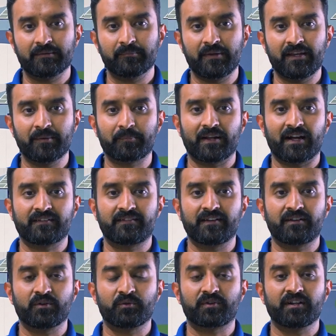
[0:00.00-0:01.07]
being plastic
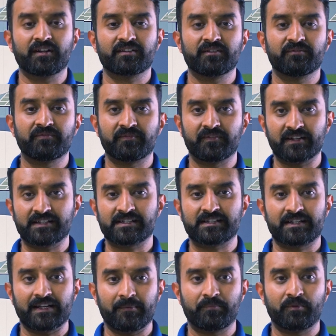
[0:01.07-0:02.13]
neutral is the first
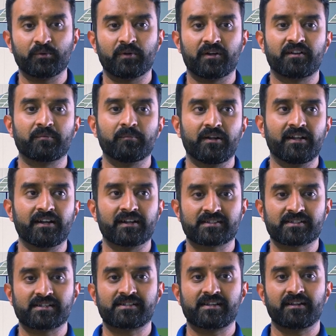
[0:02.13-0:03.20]
step towards building a
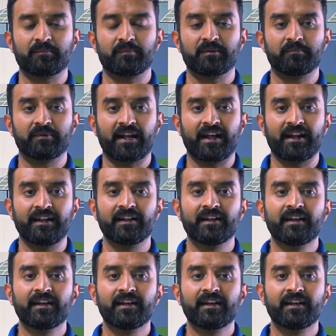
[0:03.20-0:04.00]
sustainable brand.